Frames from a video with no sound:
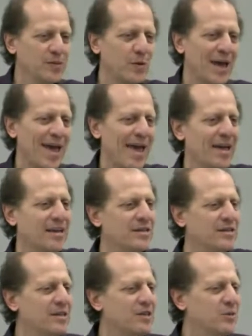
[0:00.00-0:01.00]
So
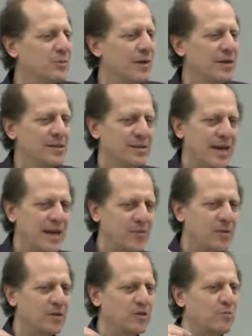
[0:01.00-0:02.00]
as these
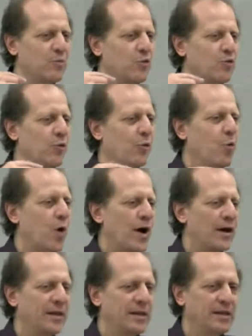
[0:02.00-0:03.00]
segments move
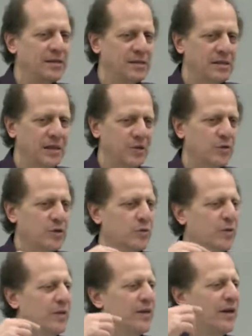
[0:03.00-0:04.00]
one in sequence
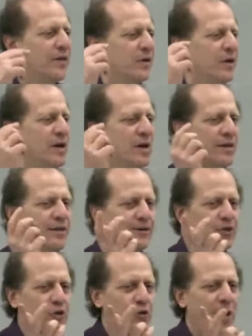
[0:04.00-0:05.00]
with the other, they're
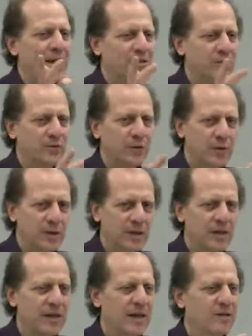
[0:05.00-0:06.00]
transferring
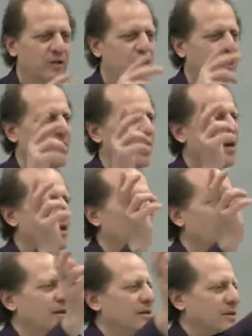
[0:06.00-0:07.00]
the energy
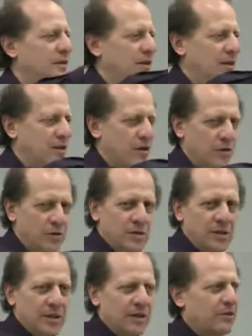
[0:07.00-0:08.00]
until it
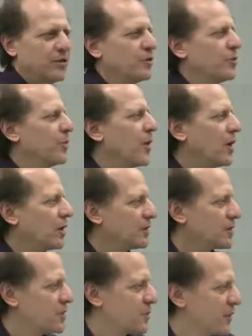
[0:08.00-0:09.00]
goes into the ball
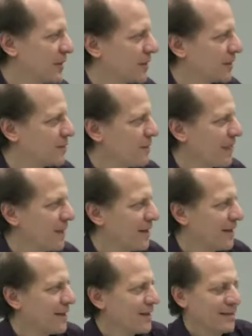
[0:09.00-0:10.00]
in a speed.
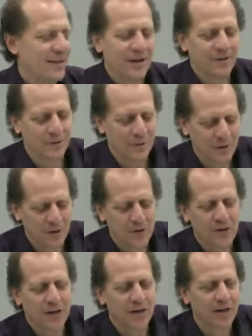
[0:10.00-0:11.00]
Now,
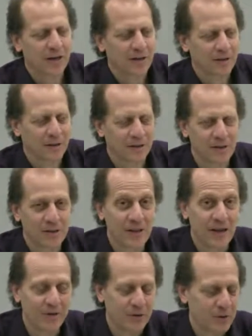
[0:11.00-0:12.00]
I used to
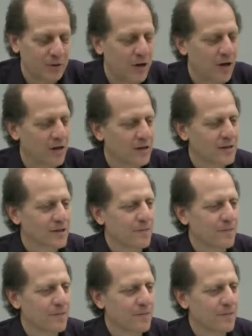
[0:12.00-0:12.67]
have 2 dogs.